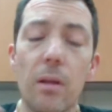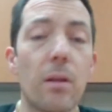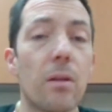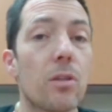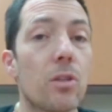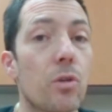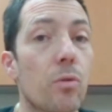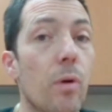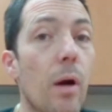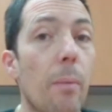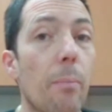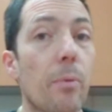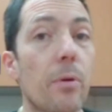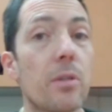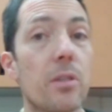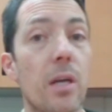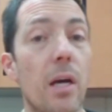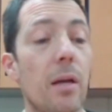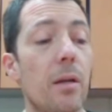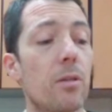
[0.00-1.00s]
to
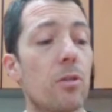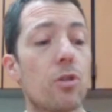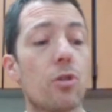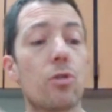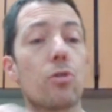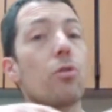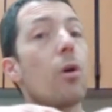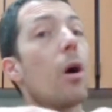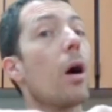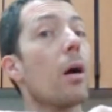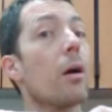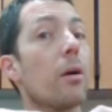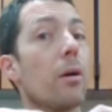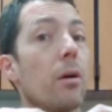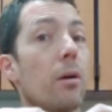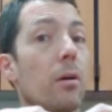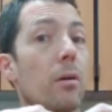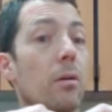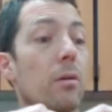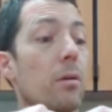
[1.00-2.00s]
represent
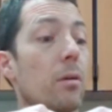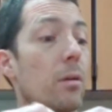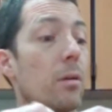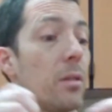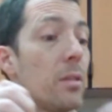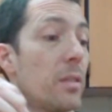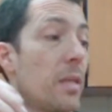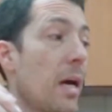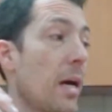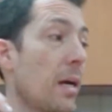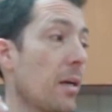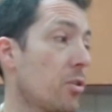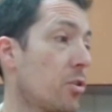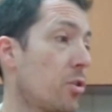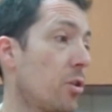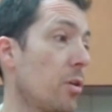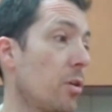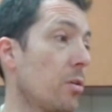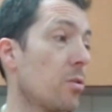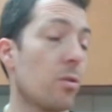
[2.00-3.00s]
stronger
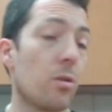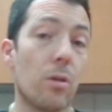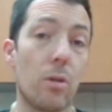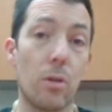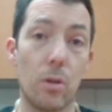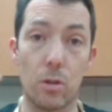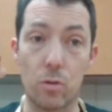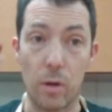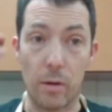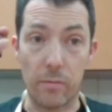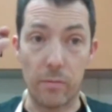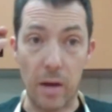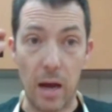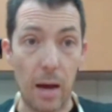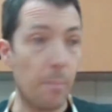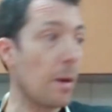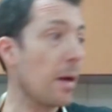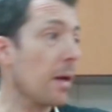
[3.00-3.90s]
textures. So I've got my